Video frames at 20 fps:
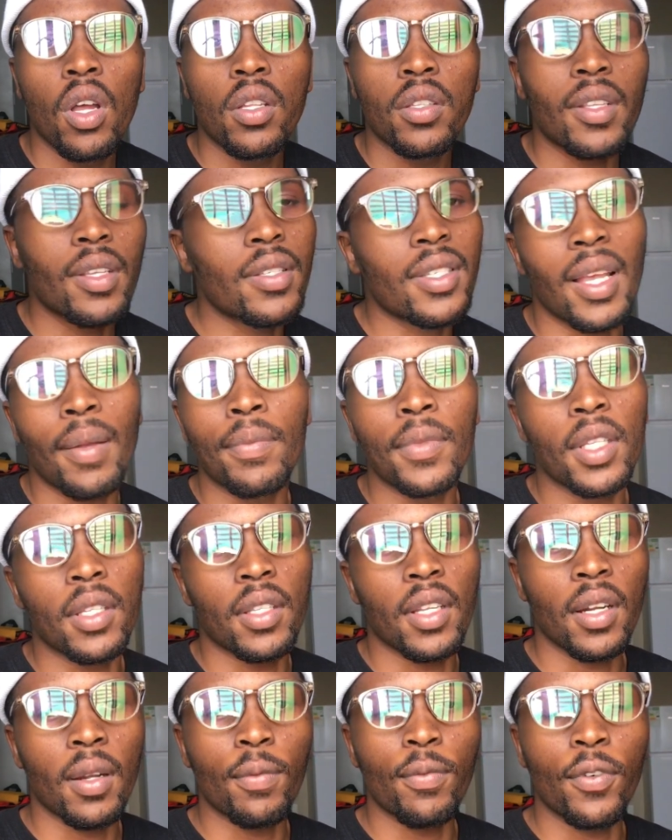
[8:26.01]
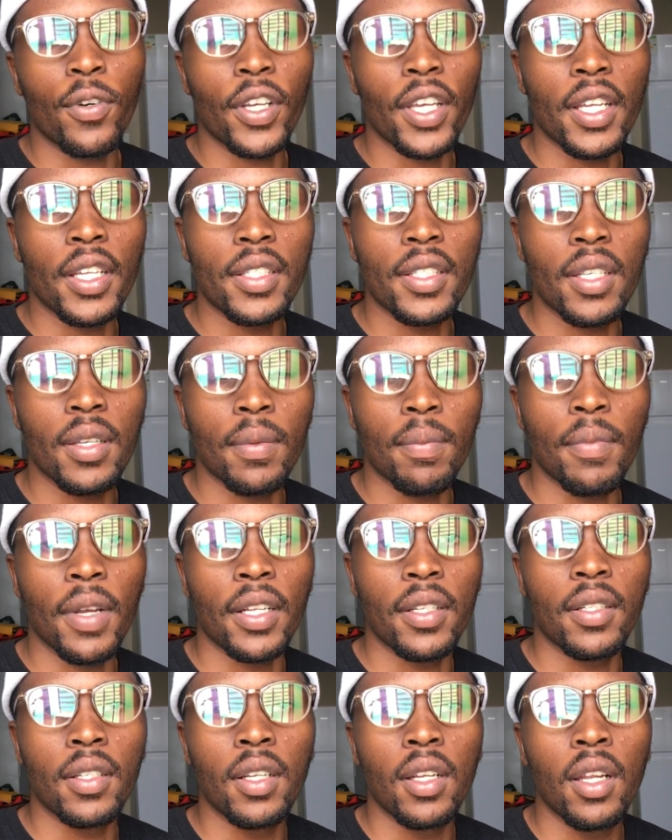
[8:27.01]
there's something that i'm forgetting
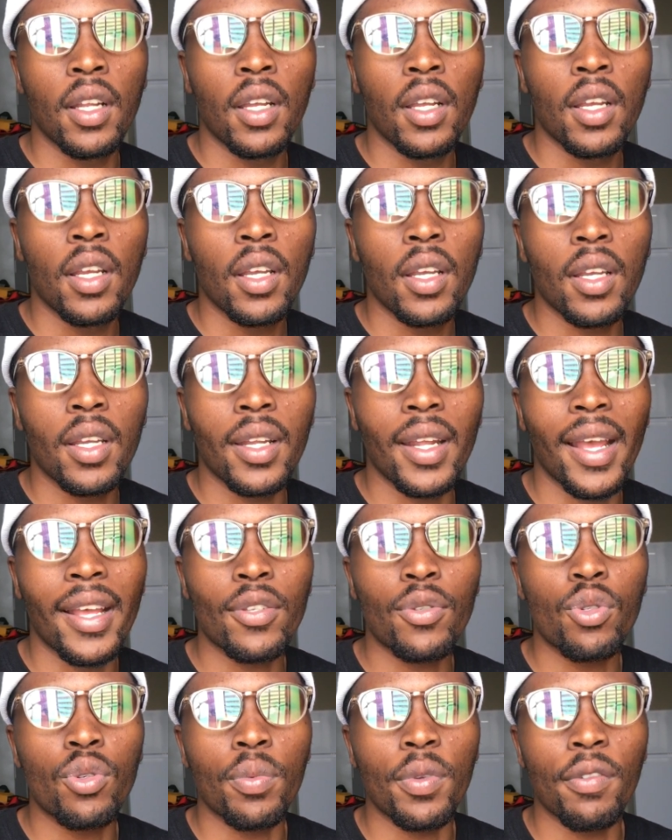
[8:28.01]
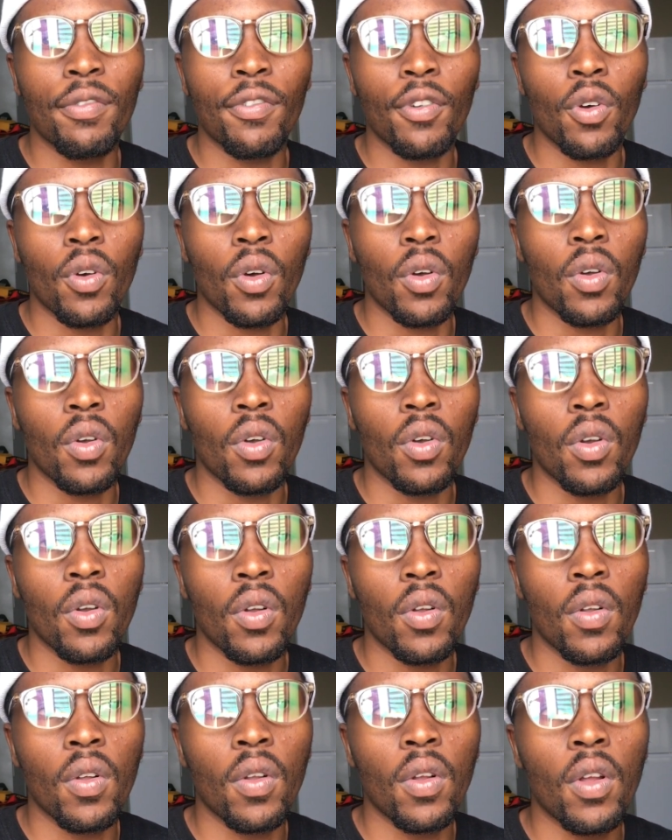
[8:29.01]
but it has to be four
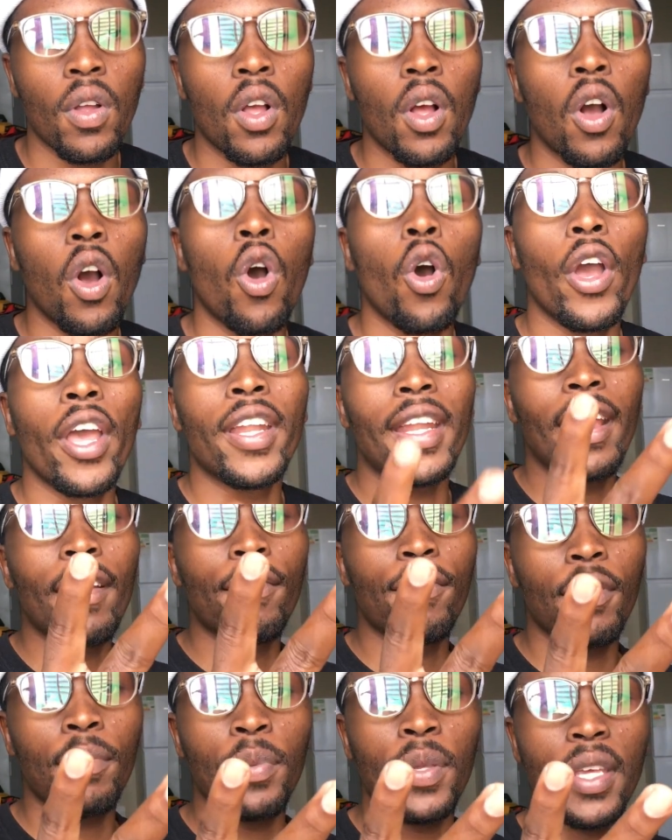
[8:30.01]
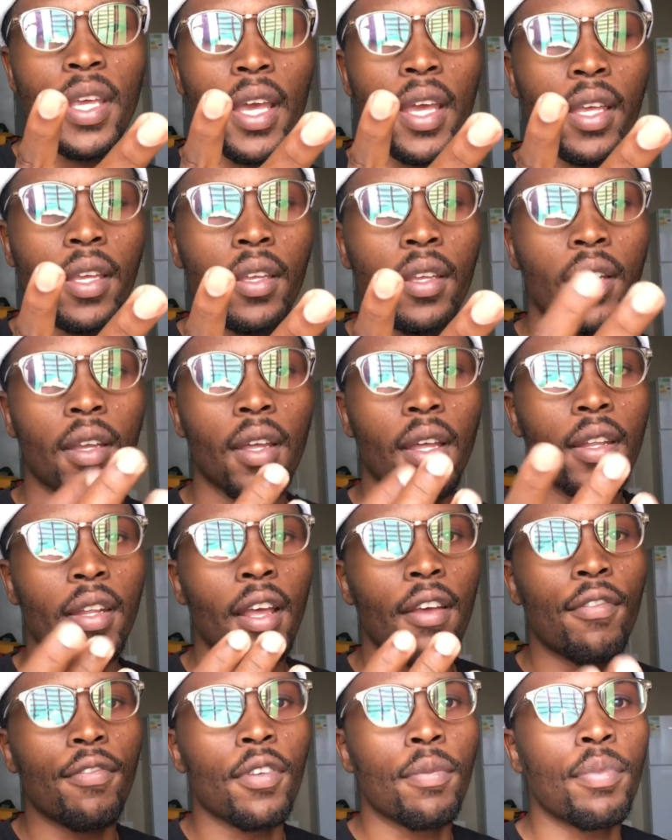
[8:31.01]
oh an fvpa and
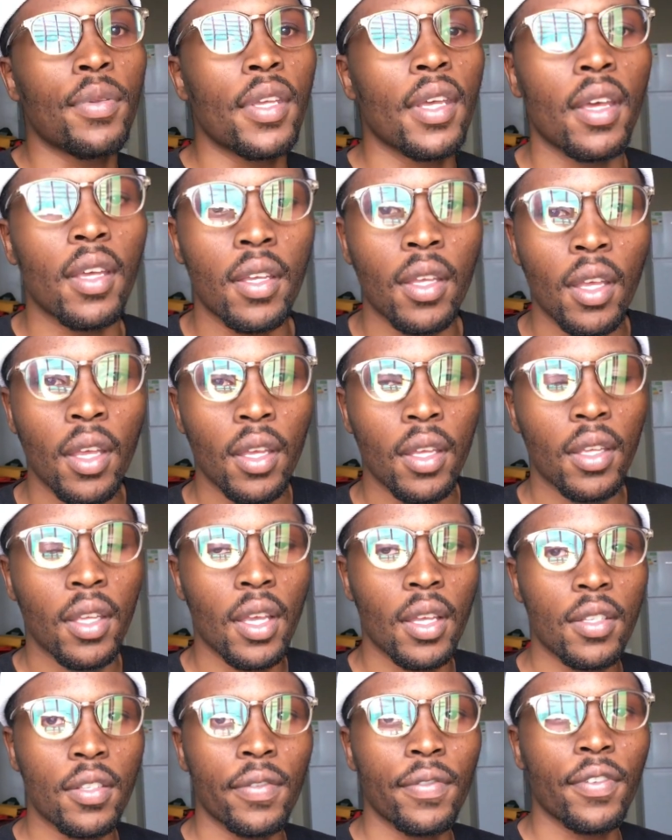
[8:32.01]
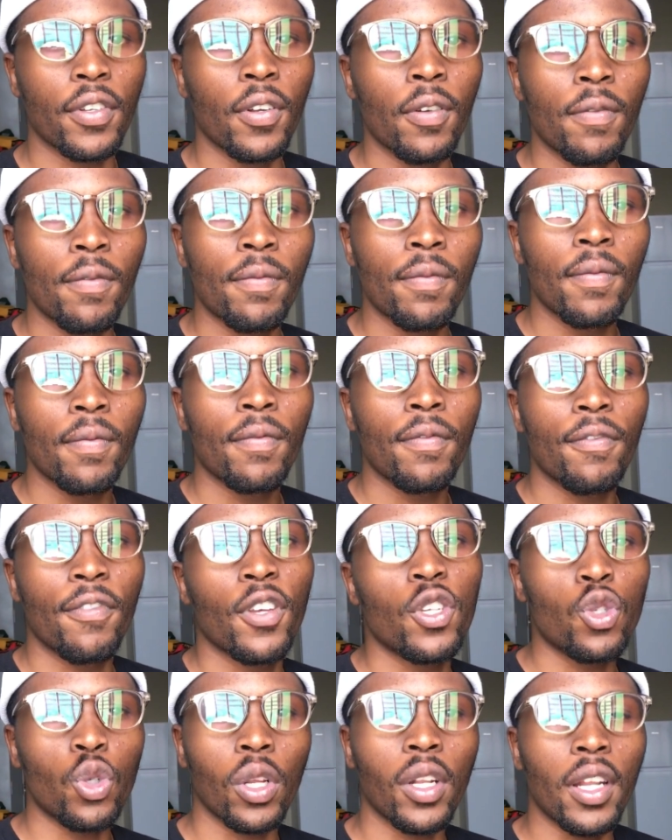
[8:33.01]
fvpa yes film
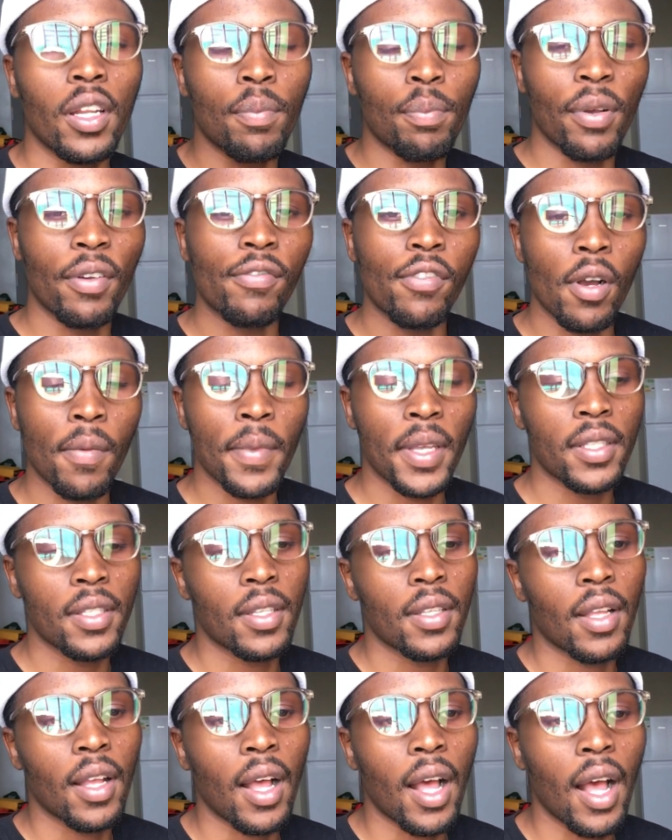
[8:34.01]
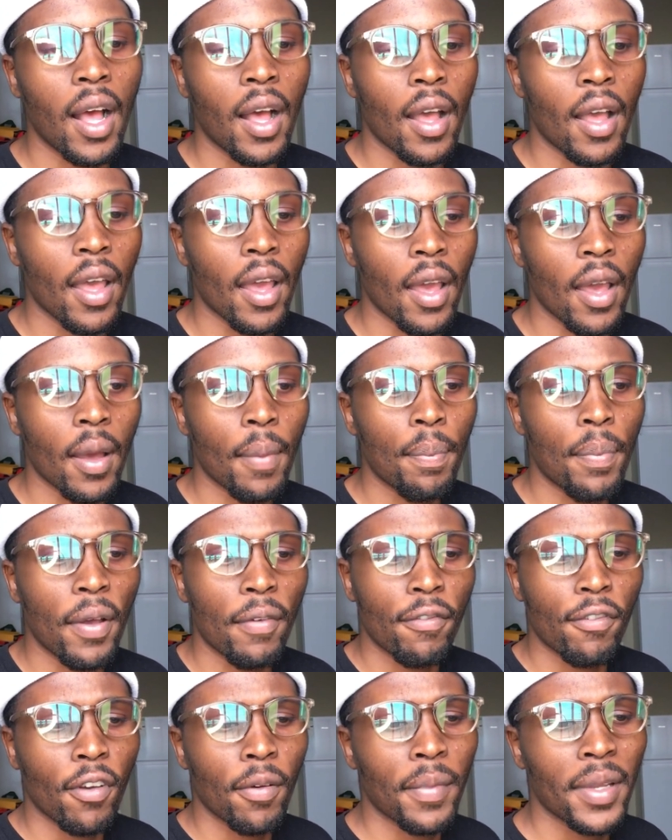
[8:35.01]
visual and performing uh,
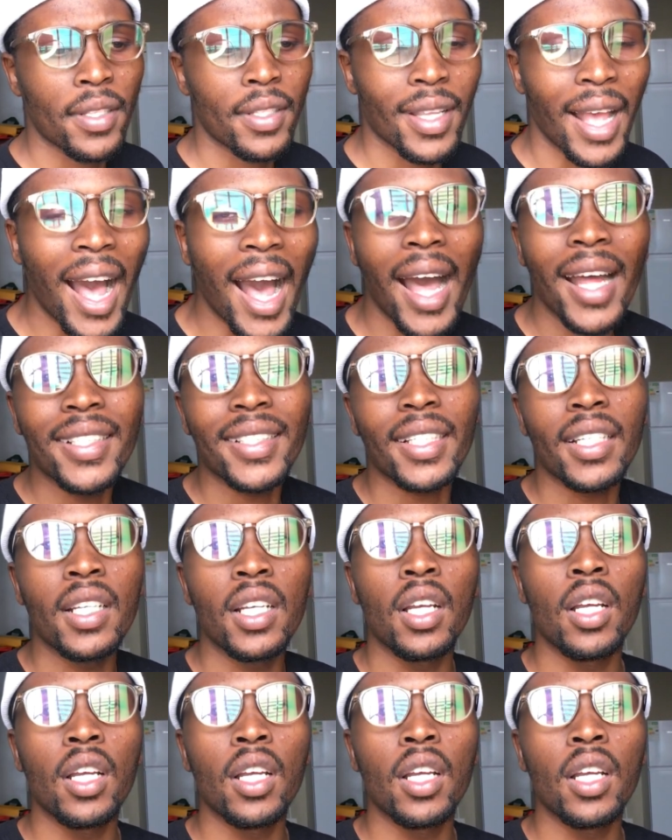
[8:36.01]
performance art